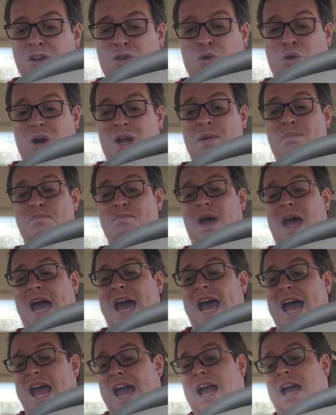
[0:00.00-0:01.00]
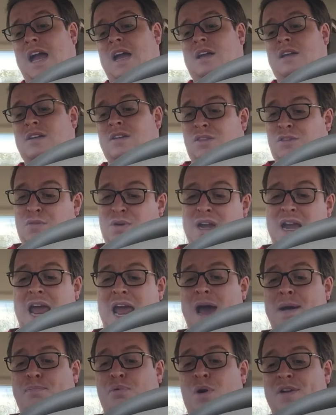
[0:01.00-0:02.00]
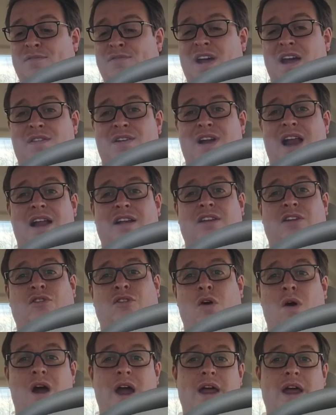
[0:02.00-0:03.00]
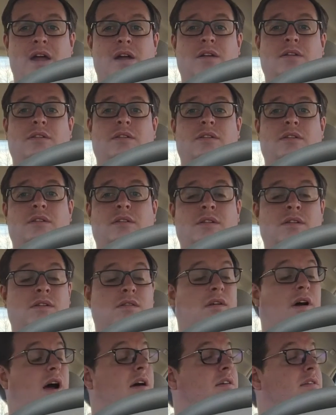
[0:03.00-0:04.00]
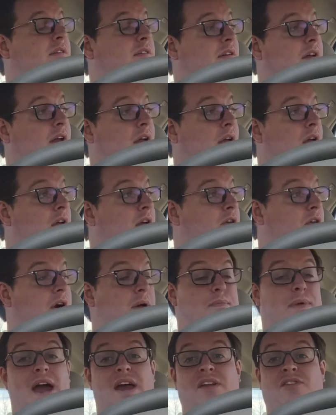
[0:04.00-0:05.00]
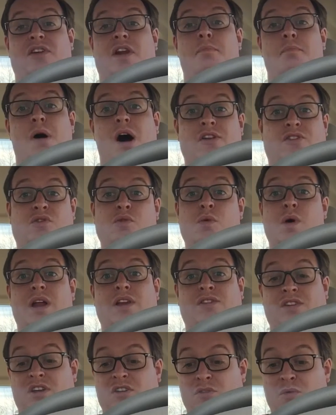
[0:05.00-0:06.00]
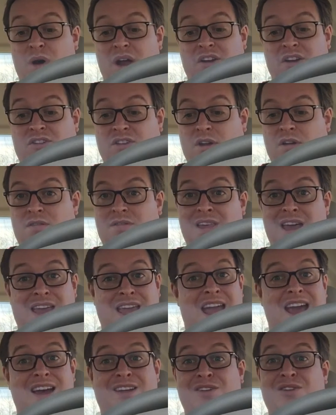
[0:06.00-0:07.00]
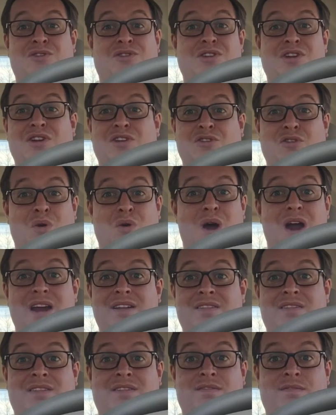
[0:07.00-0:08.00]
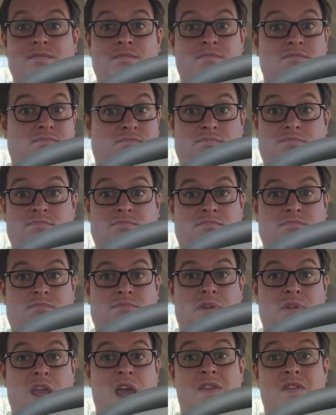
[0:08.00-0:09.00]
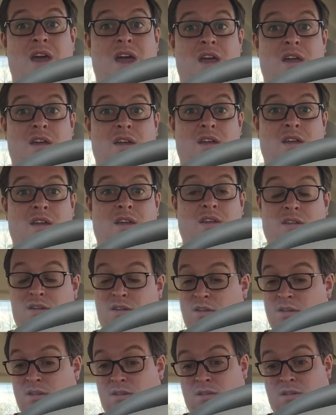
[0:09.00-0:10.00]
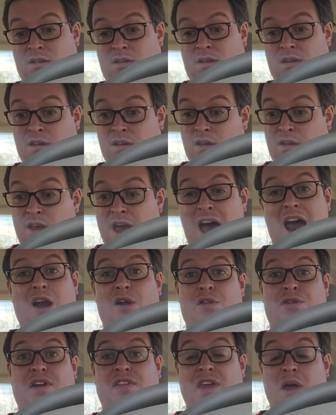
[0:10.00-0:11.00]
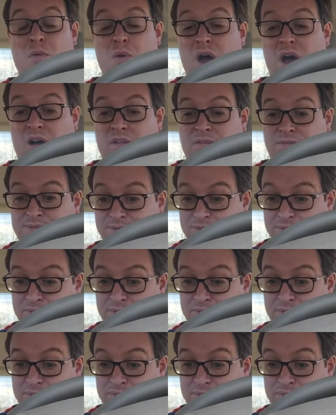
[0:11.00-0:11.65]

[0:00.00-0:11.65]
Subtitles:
Green Bay, 3.5-point favorite at Detroit. Well, Green Bay's in a must-win situation. They can't lose to Detroit. Can they? I don't think they will.